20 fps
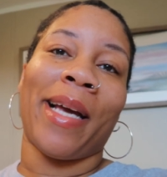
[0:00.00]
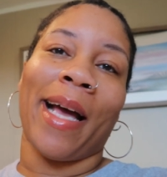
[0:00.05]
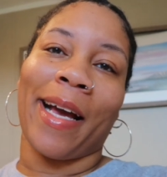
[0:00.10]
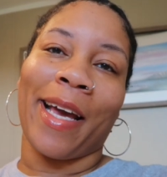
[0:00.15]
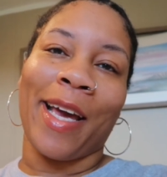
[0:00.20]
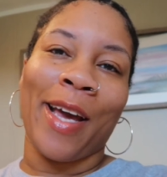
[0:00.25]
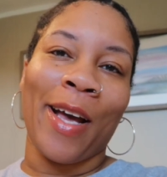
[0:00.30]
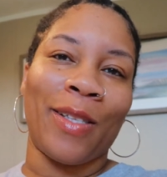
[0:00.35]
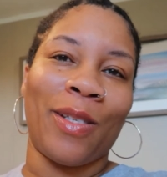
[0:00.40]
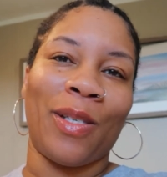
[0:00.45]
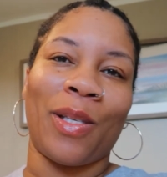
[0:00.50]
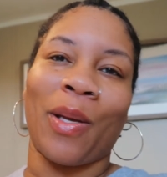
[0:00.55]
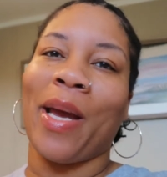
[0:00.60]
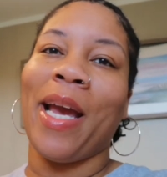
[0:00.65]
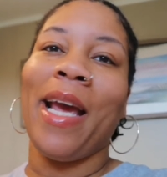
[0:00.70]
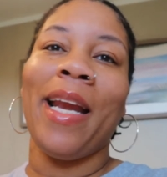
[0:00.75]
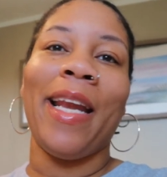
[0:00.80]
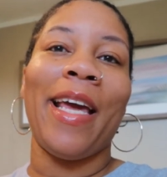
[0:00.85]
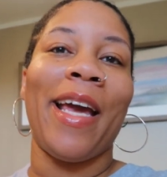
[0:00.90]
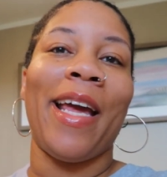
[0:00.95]
got canceled, so
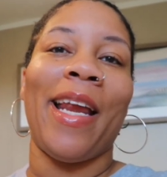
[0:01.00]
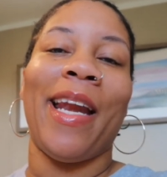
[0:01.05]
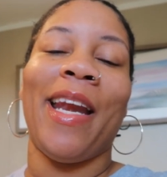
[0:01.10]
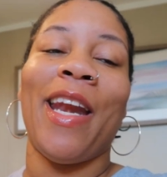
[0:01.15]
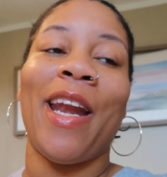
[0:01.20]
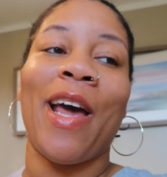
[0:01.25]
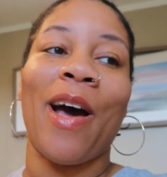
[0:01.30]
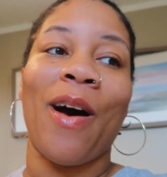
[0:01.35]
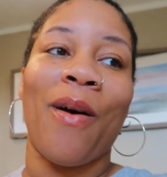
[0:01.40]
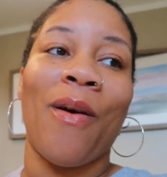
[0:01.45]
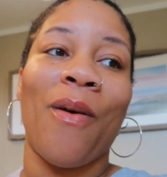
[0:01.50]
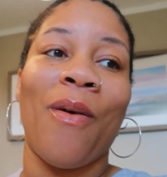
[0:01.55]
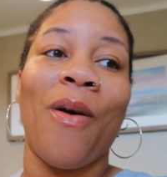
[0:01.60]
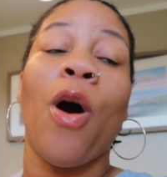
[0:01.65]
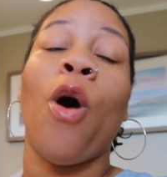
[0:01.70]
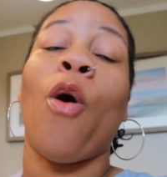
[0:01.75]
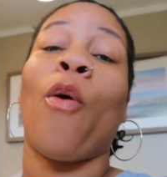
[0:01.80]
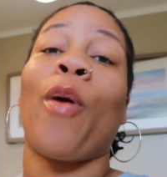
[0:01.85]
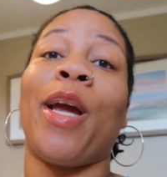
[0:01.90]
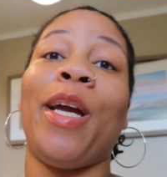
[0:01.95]
he didn't know,
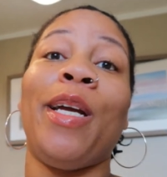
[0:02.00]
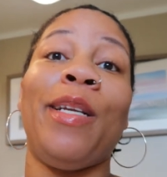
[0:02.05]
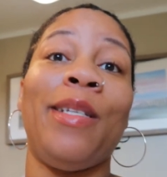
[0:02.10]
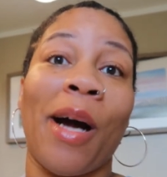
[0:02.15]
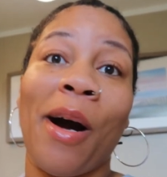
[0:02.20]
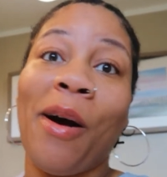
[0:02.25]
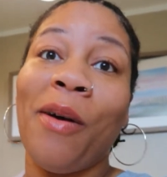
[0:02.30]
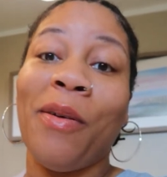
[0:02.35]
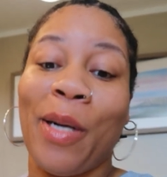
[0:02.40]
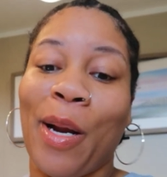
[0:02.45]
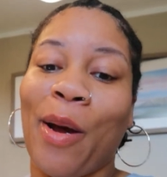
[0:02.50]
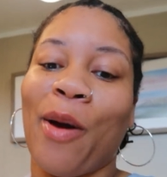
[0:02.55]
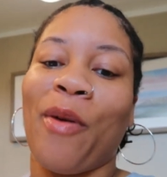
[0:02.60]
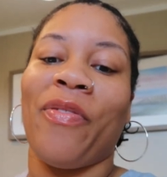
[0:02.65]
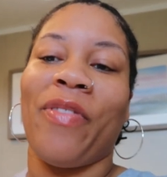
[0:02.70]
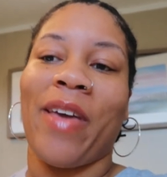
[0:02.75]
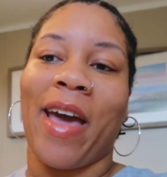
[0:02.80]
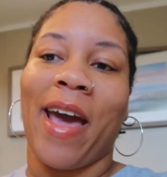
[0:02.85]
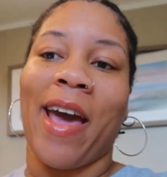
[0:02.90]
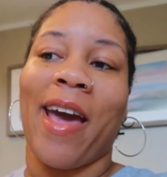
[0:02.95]
or he don't know,
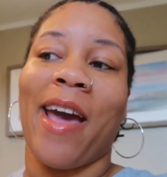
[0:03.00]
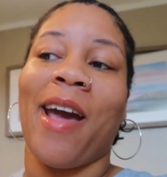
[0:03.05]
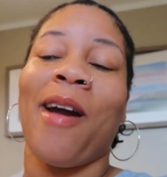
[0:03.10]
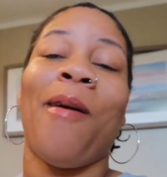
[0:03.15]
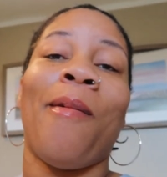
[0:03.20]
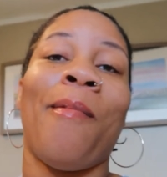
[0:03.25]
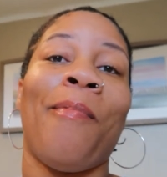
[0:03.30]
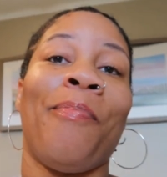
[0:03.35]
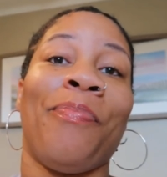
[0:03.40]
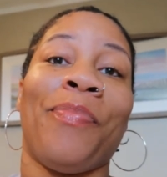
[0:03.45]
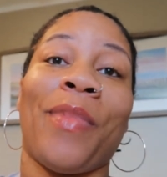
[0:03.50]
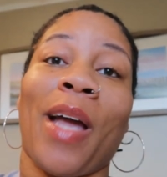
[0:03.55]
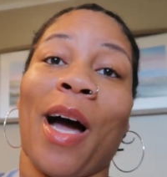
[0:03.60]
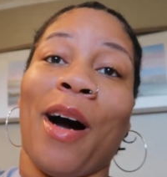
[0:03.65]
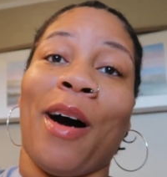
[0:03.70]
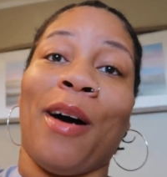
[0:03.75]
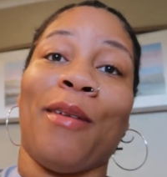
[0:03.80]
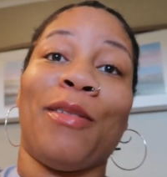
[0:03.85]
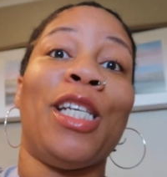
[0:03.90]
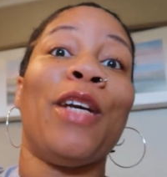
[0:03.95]
that
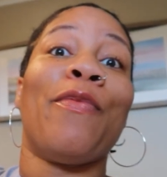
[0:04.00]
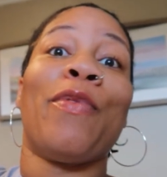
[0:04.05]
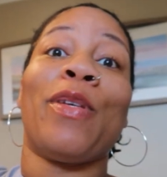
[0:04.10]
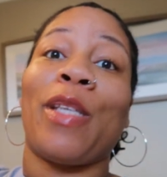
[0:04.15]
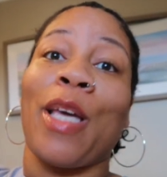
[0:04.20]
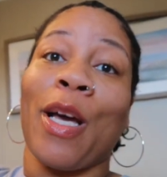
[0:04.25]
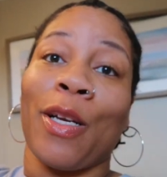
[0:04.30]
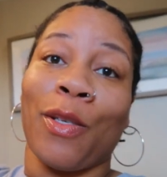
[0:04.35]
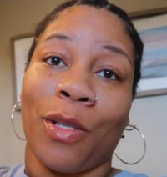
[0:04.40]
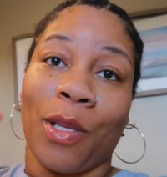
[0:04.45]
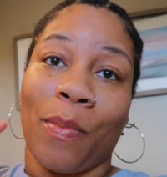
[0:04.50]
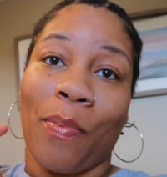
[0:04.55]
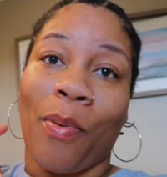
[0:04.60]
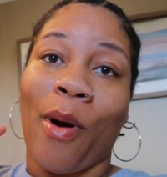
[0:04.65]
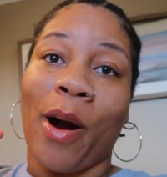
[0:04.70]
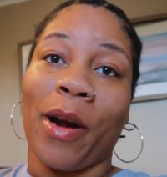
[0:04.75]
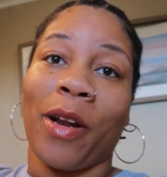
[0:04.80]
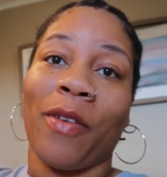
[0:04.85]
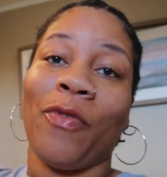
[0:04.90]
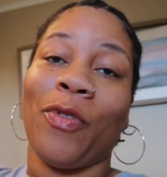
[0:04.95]
um she rescheduled the
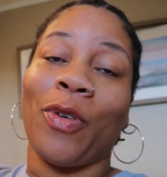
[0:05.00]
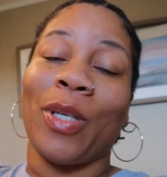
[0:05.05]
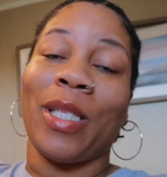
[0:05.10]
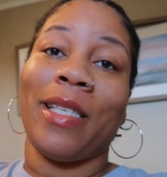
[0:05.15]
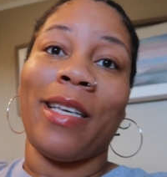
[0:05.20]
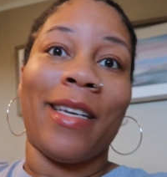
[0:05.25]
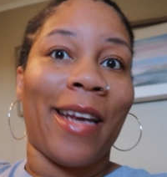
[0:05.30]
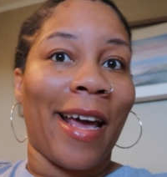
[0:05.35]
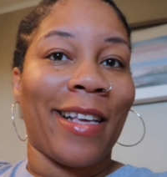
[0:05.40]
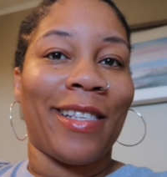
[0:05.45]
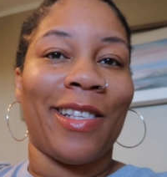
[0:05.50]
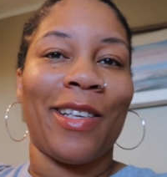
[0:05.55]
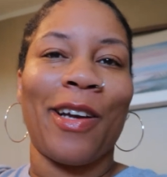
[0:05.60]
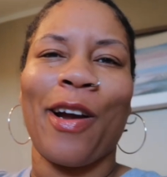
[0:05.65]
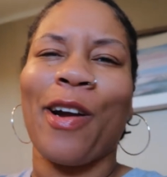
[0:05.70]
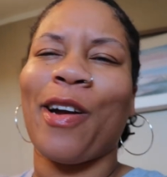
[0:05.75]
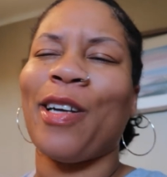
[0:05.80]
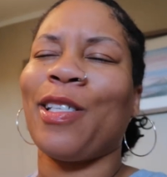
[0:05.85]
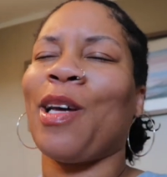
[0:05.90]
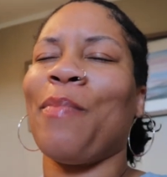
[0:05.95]
party for today. So
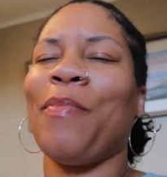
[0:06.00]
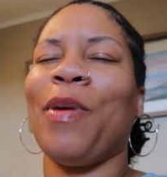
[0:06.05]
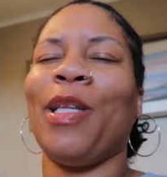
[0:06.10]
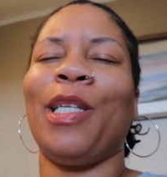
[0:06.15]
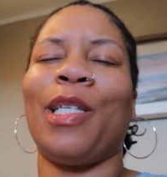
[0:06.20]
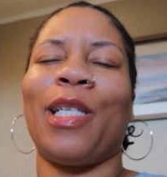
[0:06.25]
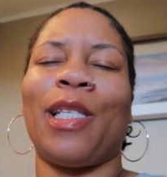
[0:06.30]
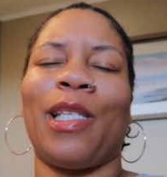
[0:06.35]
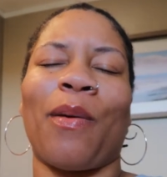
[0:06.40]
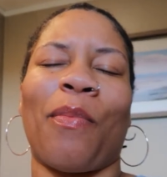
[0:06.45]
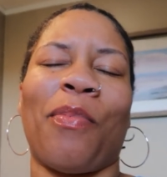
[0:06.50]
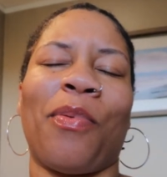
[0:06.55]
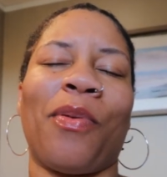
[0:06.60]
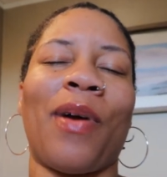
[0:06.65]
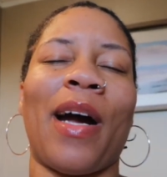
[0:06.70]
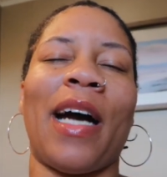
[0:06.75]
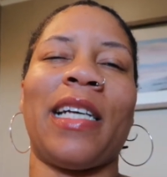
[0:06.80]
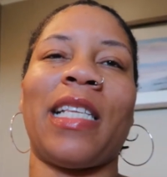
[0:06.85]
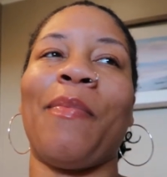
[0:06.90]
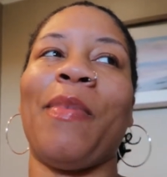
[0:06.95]
girl, it's gonna be a little surprise.